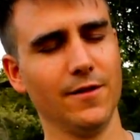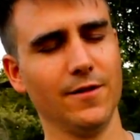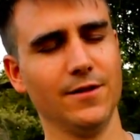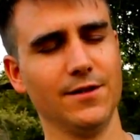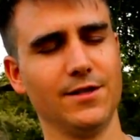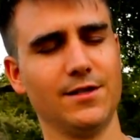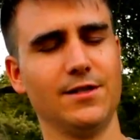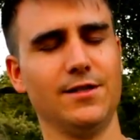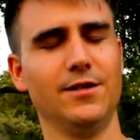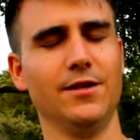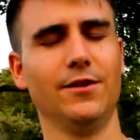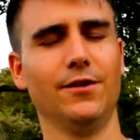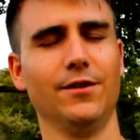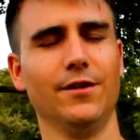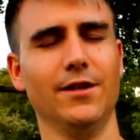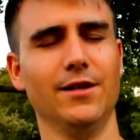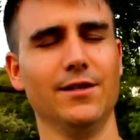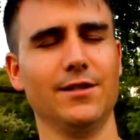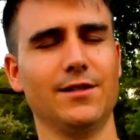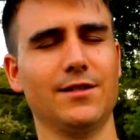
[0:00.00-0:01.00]
the
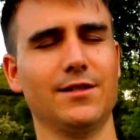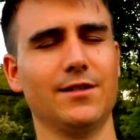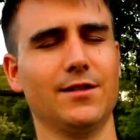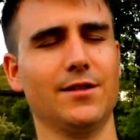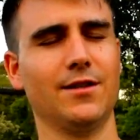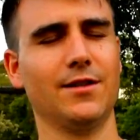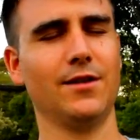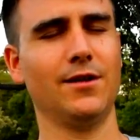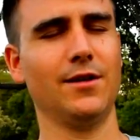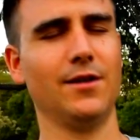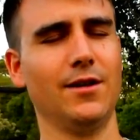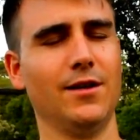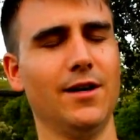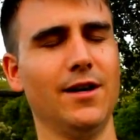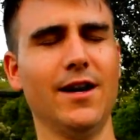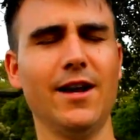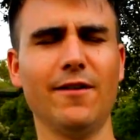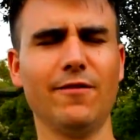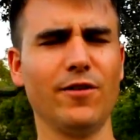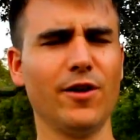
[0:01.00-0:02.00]
stillness
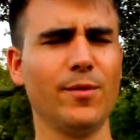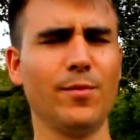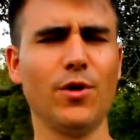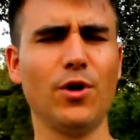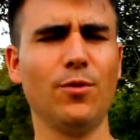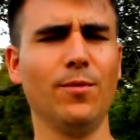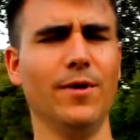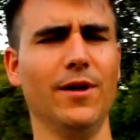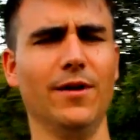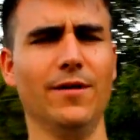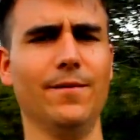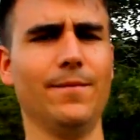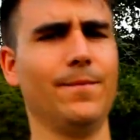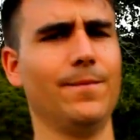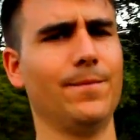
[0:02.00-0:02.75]
in every moment,